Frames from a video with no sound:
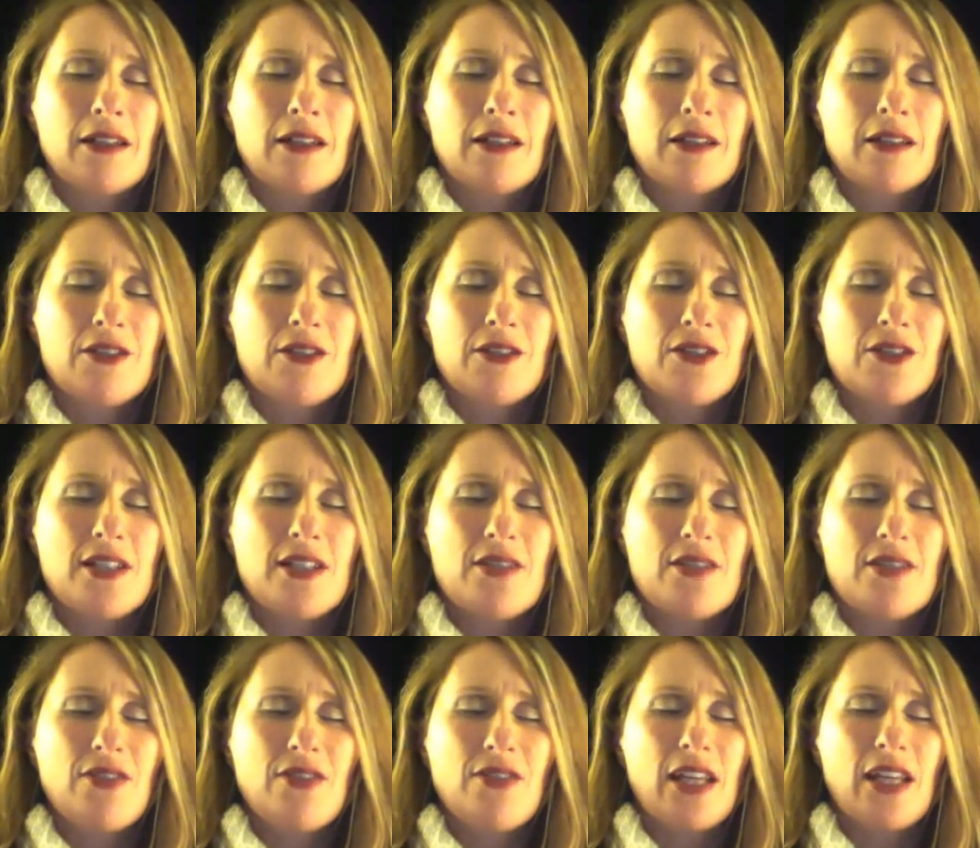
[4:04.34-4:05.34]
Just
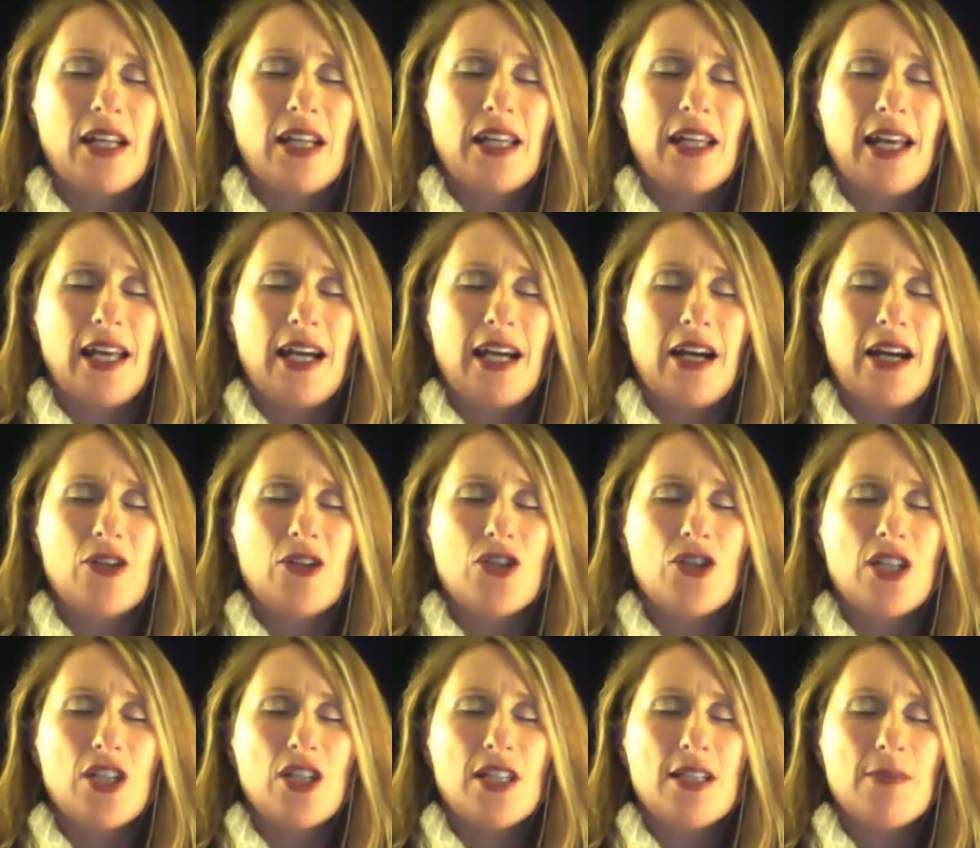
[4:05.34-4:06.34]
feeling how
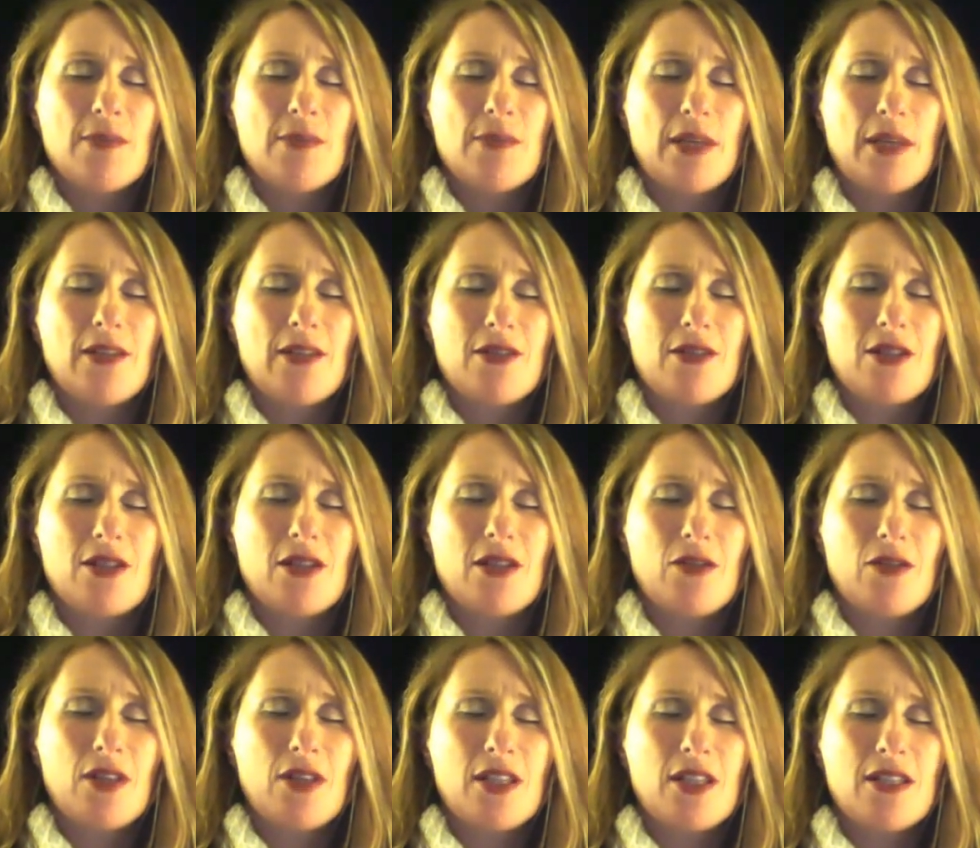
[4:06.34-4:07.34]
she speaks to you,
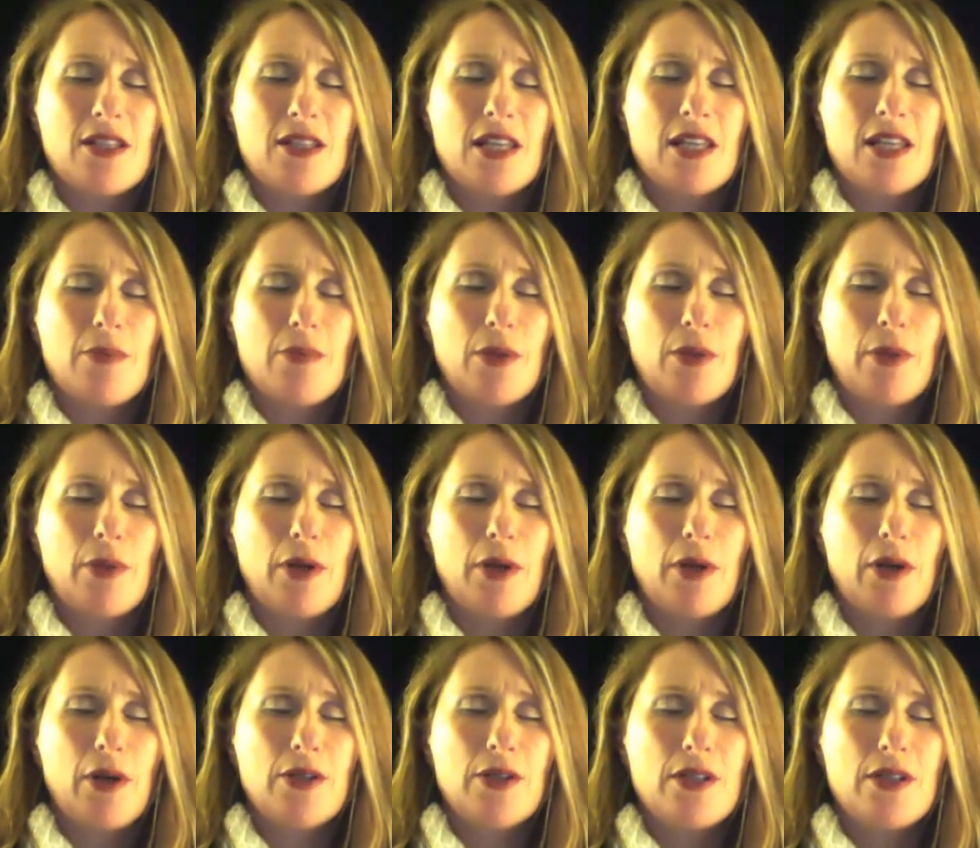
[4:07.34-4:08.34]
this deeper
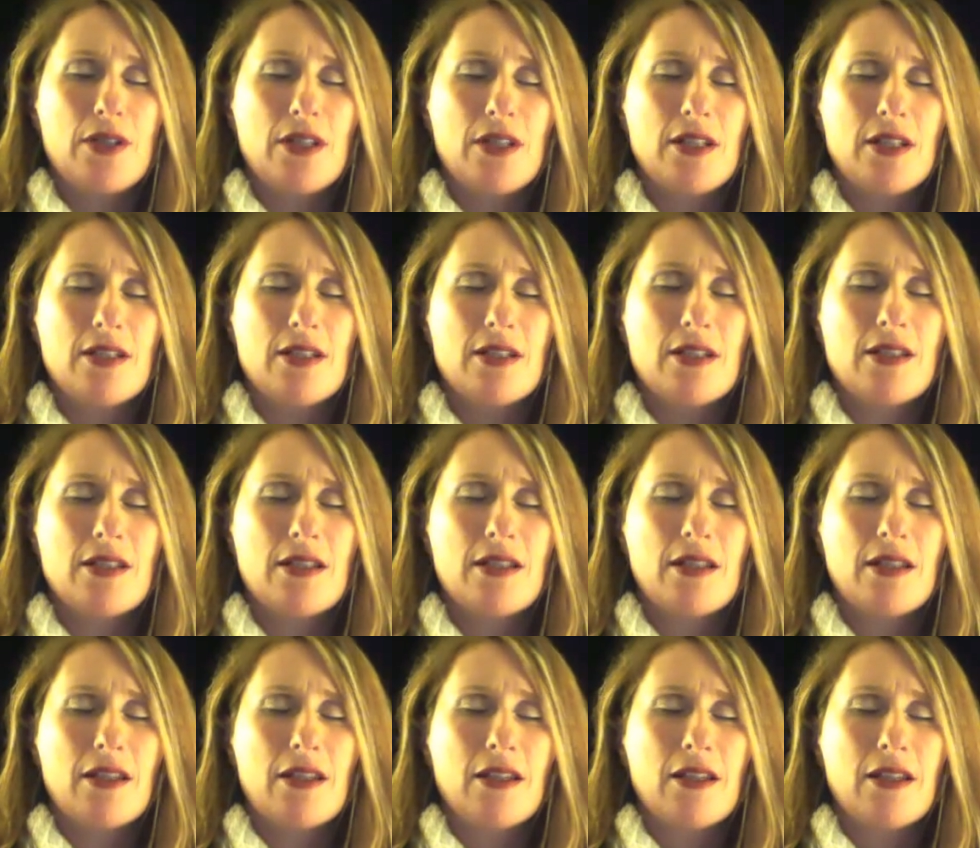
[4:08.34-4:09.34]
part, this
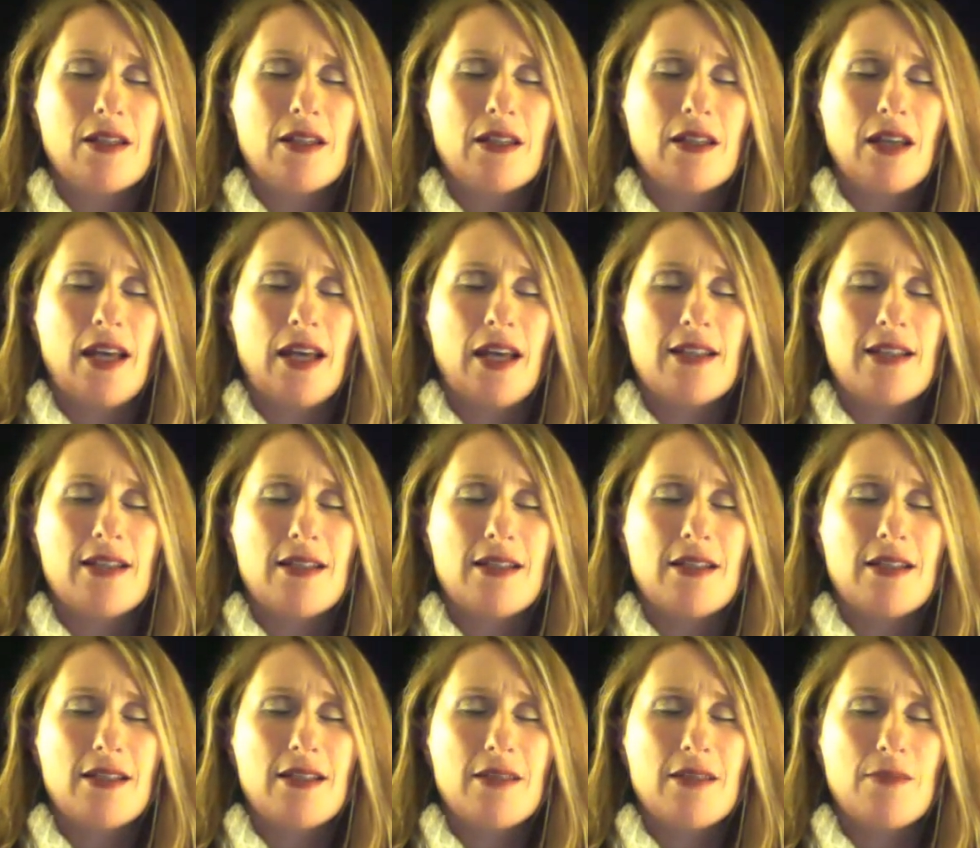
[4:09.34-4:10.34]

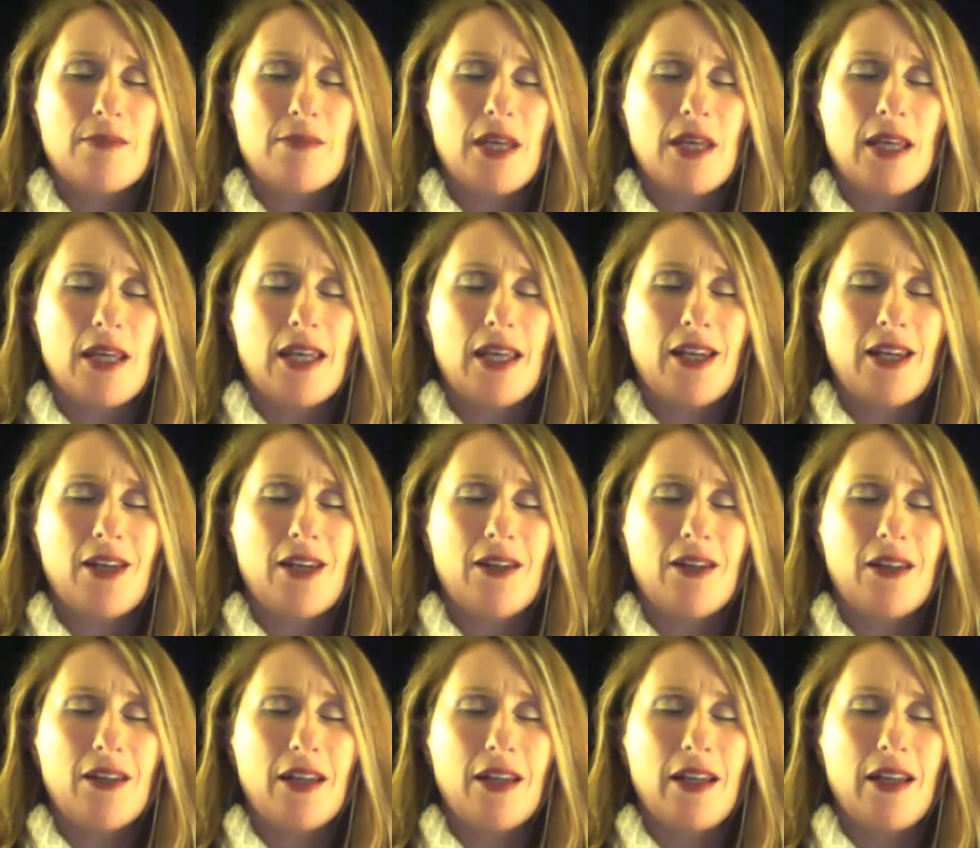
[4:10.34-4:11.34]
essence being
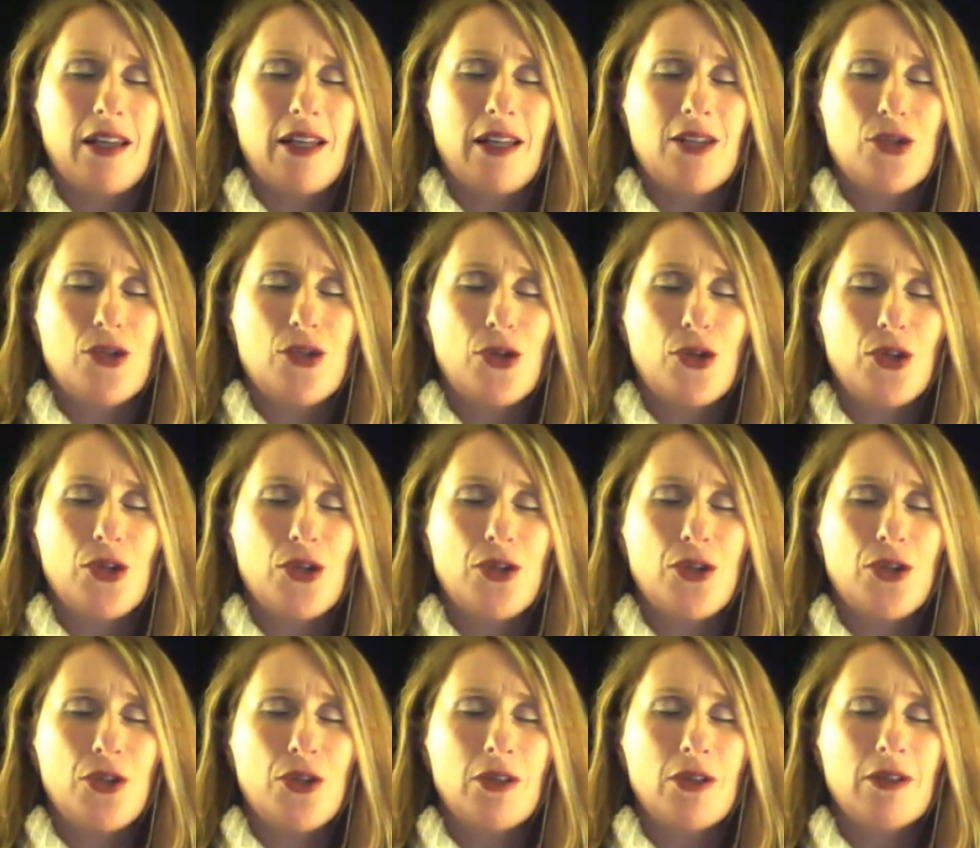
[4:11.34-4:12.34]

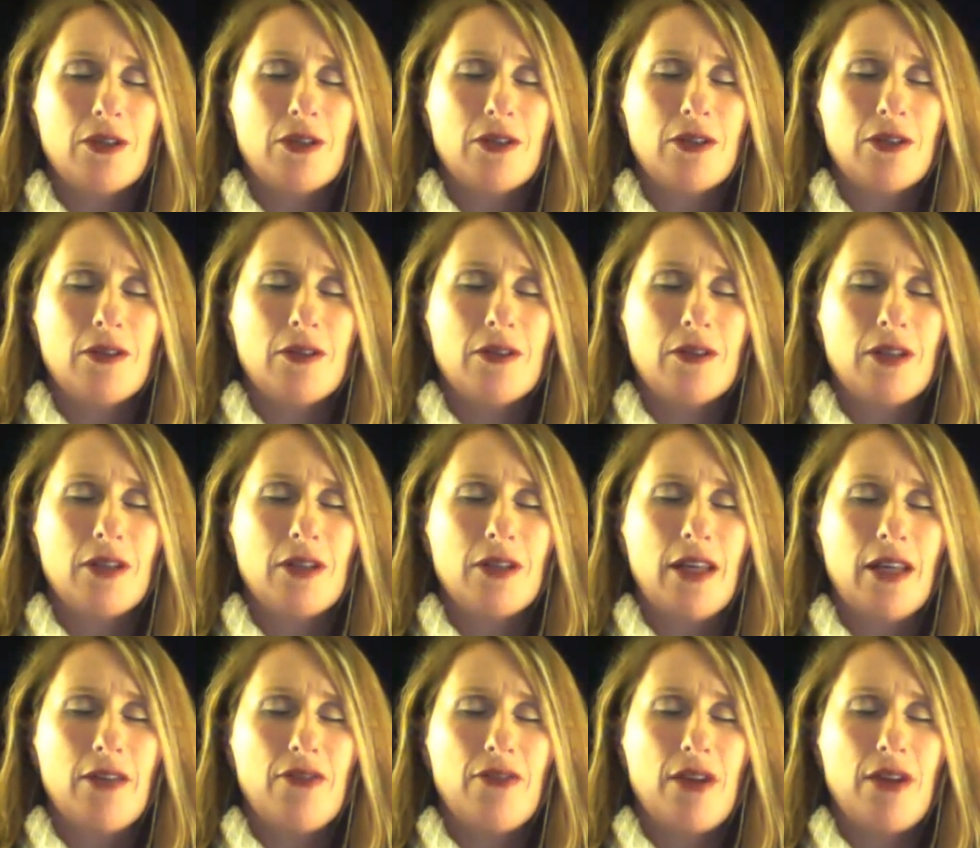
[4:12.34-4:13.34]
eternal,
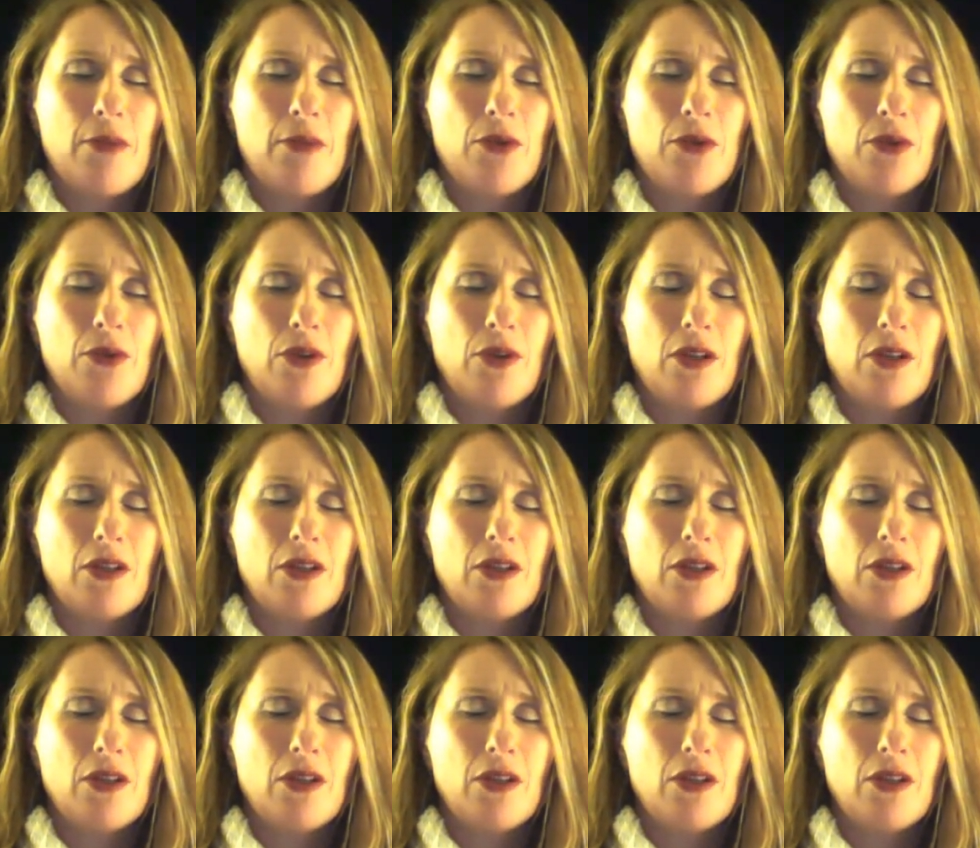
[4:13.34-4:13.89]
ephemeral.